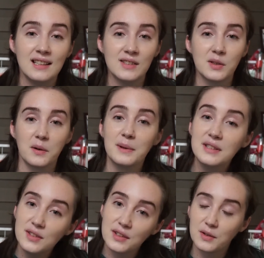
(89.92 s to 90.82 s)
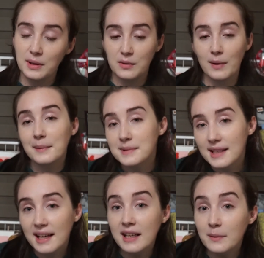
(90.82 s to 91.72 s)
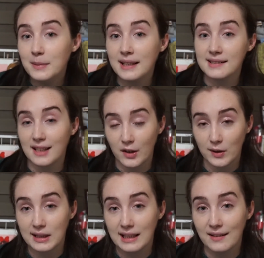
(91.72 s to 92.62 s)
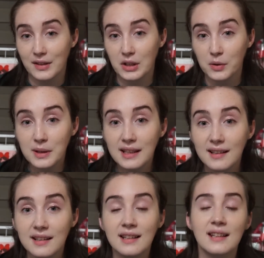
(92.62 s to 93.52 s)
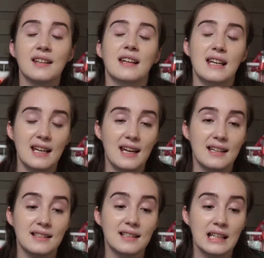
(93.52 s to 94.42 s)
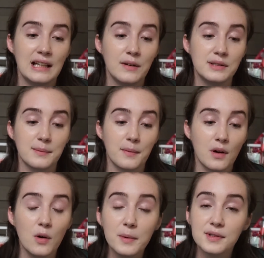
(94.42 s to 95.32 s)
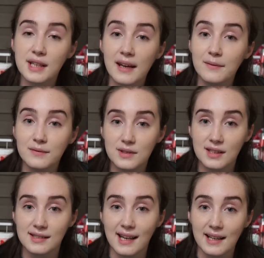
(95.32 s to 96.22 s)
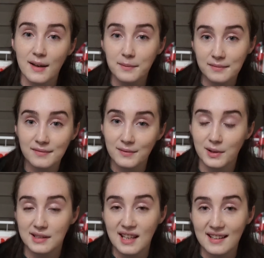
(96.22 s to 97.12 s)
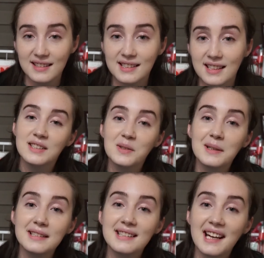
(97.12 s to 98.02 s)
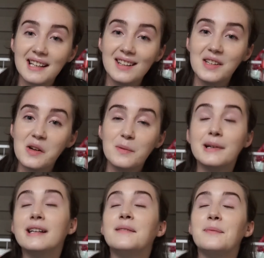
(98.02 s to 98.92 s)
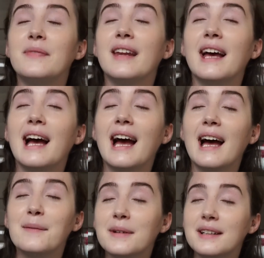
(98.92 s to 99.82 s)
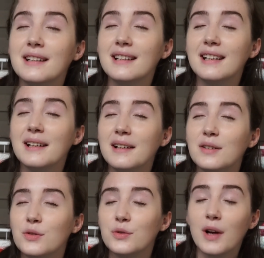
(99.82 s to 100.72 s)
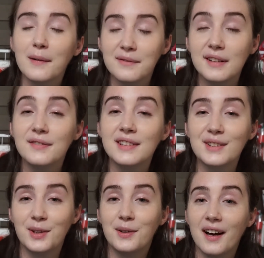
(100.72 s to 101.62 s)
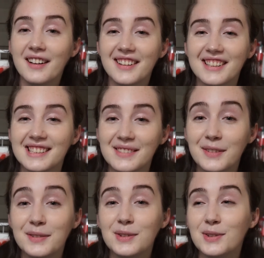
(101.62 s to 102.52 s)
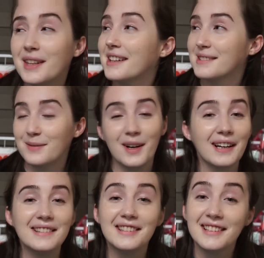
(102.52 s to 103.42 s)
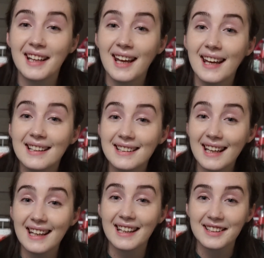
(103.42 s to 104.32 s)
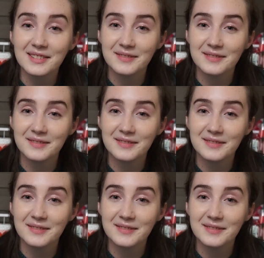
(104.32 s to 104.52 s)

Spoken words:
So I went to the Korean website because I currently live in Korea, and it was almost time to sign up for the test. So I decided, you know what? I'm gonna drop $52, 52,000 won, and take it.